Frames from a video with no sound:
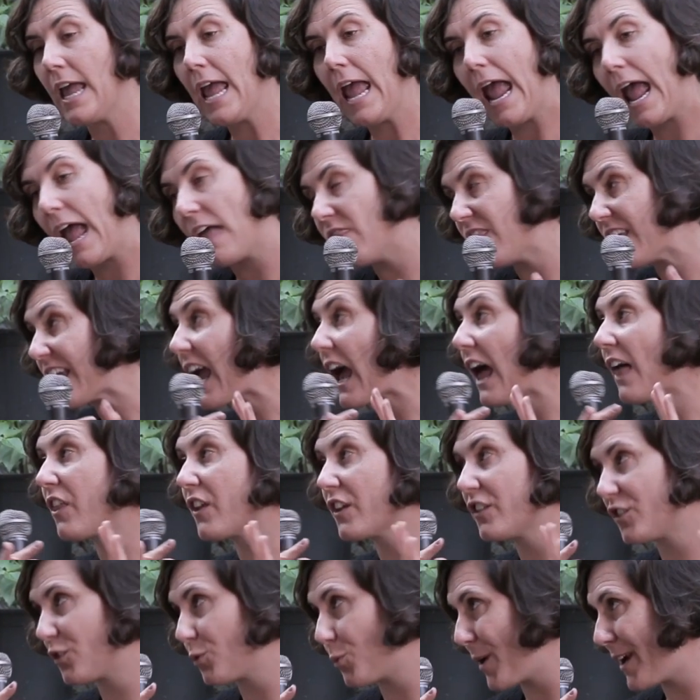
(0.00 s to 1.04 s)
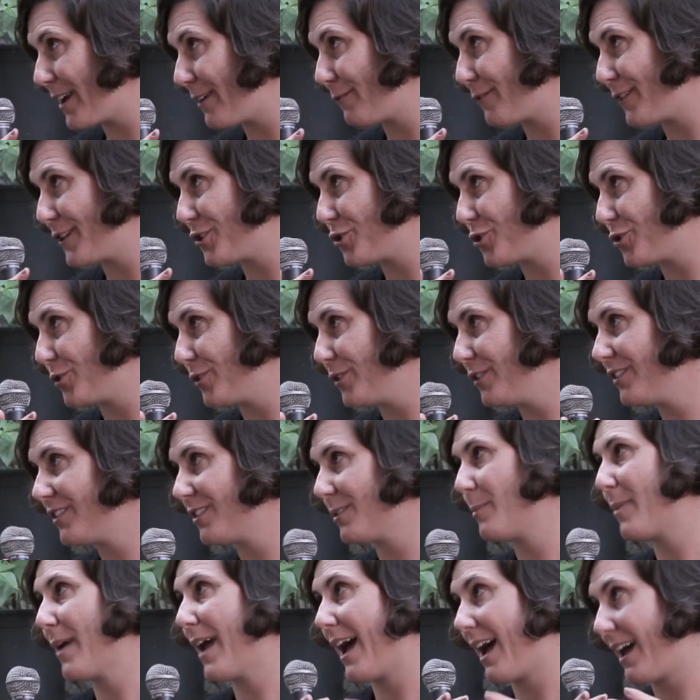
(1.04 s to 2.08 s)
And the other suite of issues
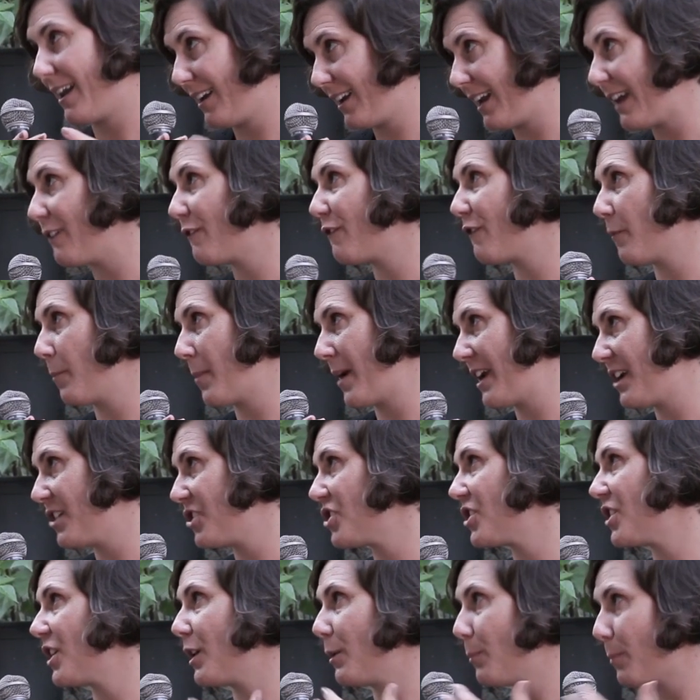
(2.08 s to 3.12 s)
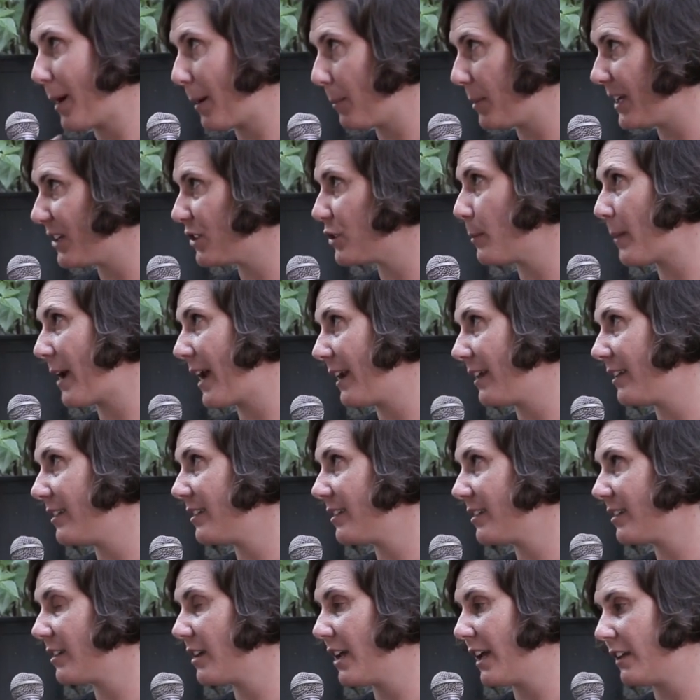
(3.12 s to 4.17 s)
about information, public domain, and,
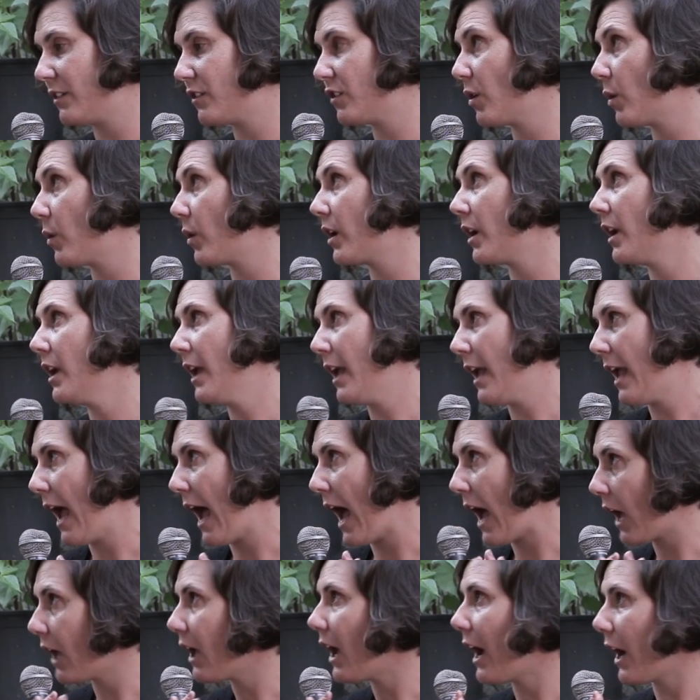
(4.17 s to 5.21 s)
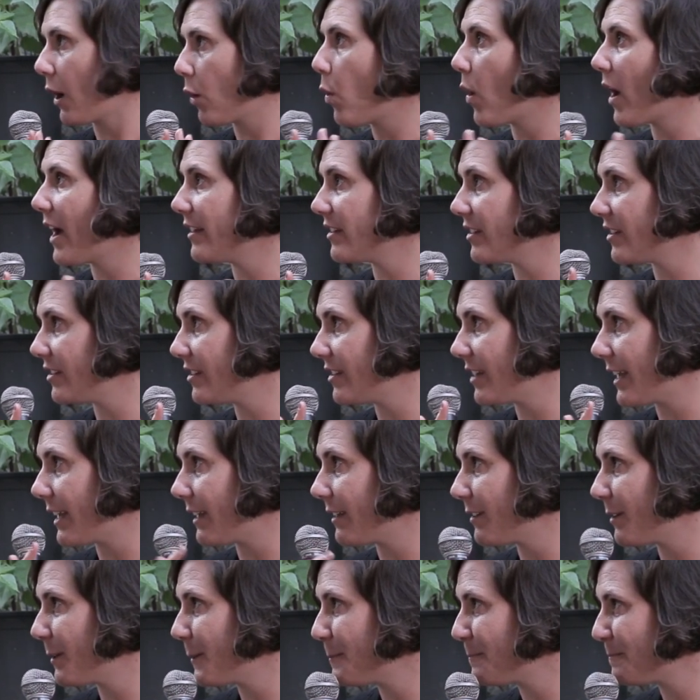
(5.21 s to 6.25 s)
and so on are, are quite distinct.